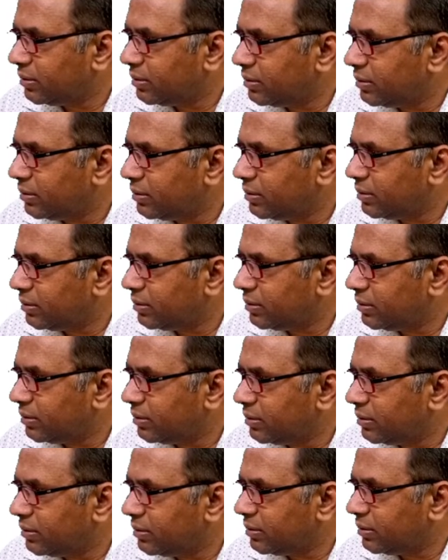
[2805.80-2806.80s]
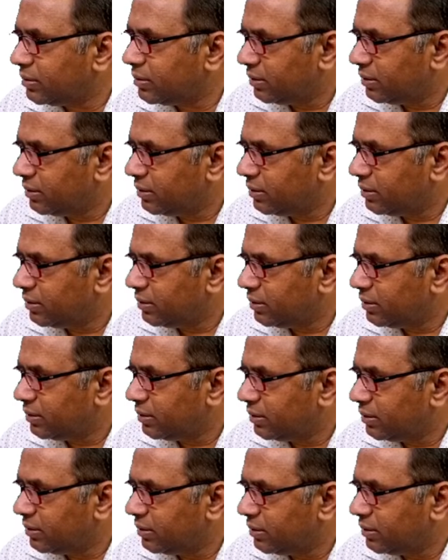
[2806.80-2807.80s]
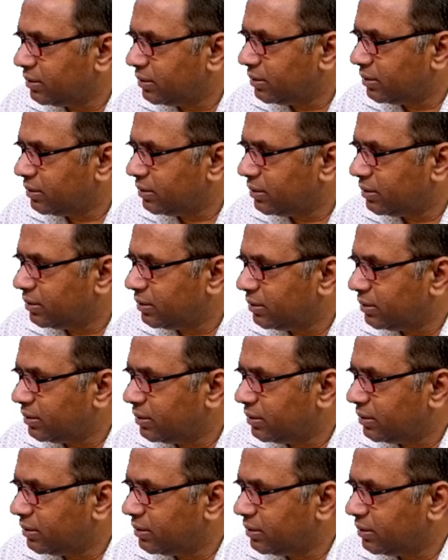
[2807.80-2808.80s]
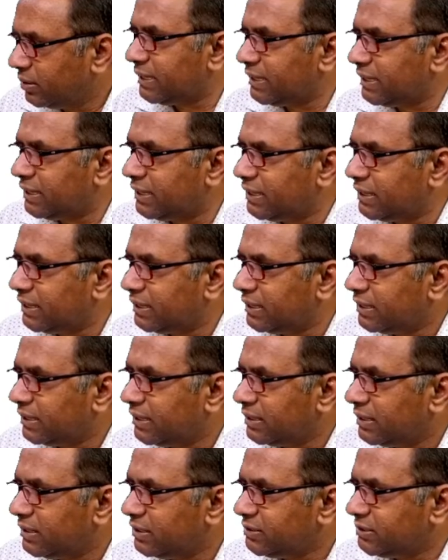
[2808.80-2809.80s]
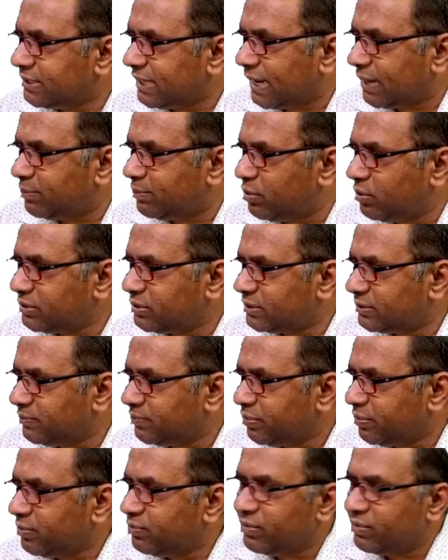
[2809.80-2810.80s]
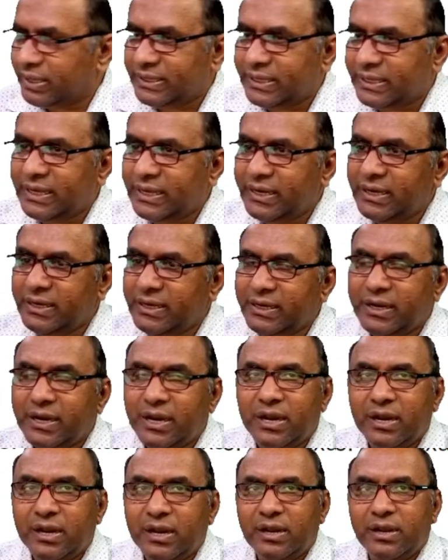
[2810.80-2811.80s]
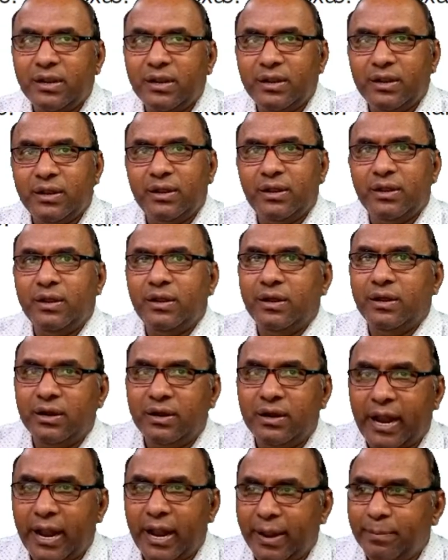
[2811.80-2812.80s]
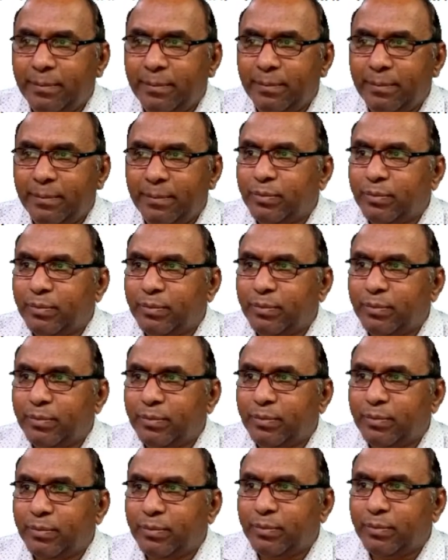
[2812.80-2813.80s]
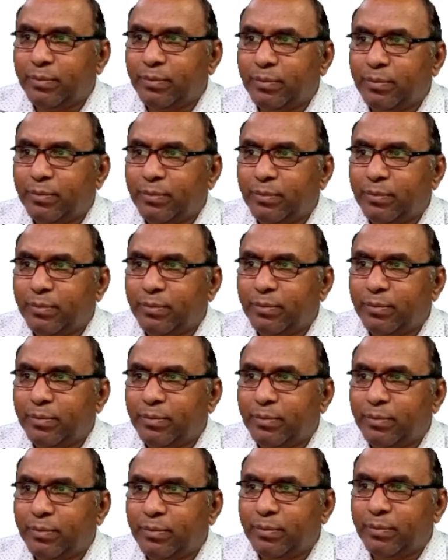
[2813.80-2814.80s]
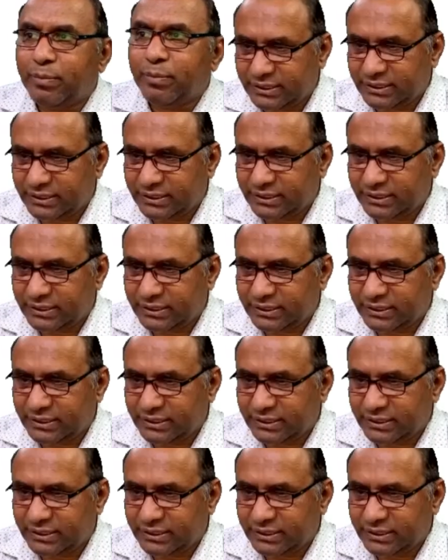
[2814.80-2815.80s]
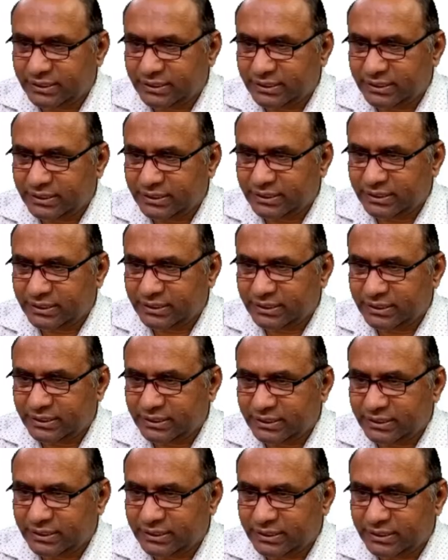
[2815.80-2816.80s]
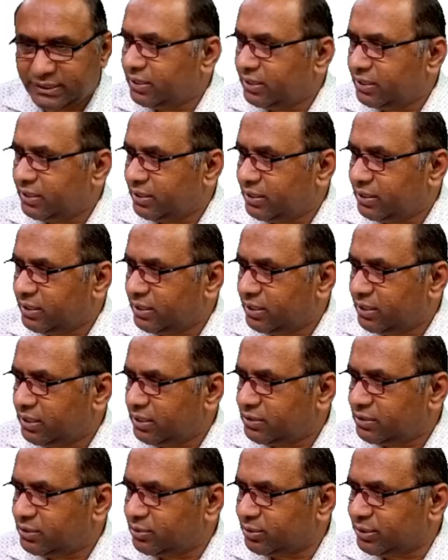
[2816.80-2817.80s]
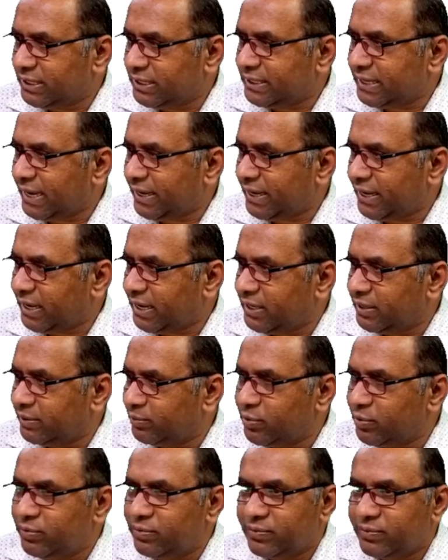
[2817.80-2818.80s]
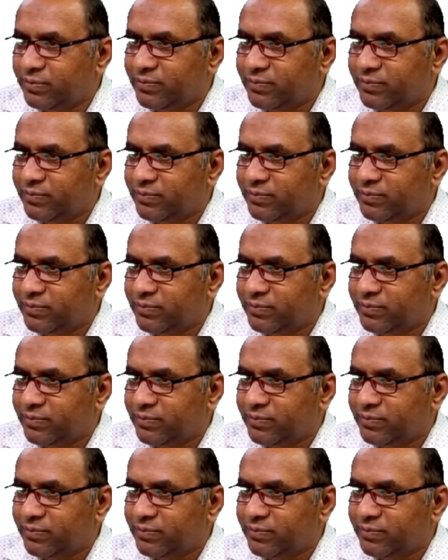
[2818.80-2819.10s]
Okay. Please comment in the chat box whether I am properly audible. Is there any kind of buffering so that I can remove?